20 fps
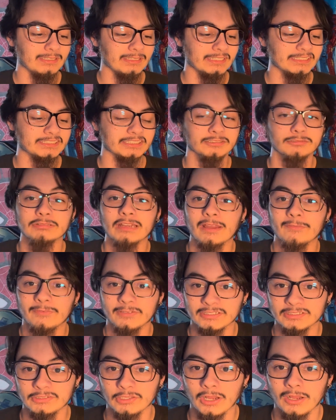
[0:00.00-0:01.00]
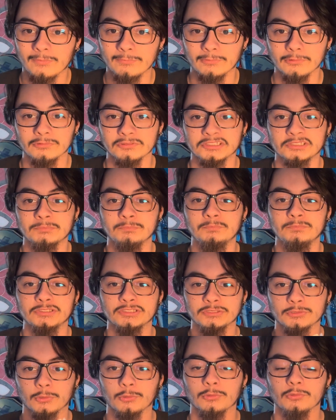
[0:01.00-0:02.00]
it's a graphic novel
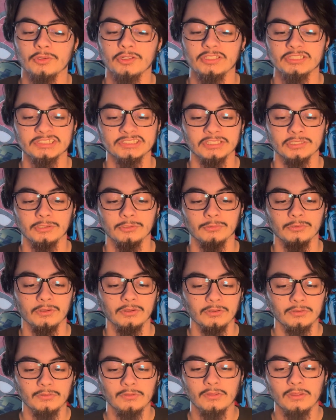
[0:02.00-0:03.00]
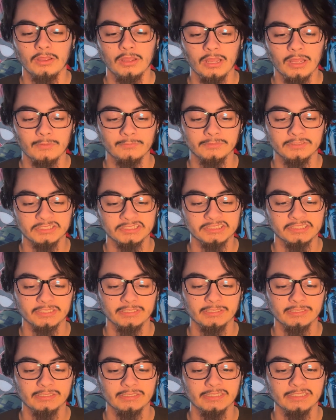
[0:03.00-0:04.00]
story, so
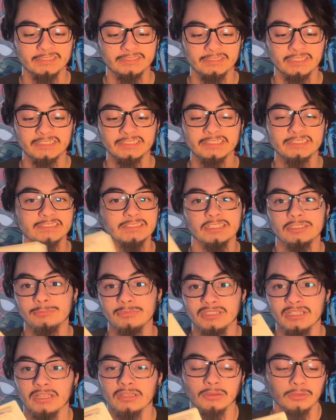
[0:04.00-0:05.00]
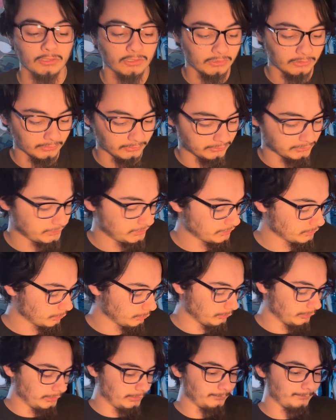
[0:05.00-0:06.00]
obviously this is gonna be a long
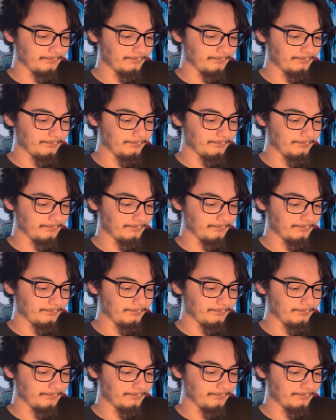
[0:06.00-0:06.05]
story.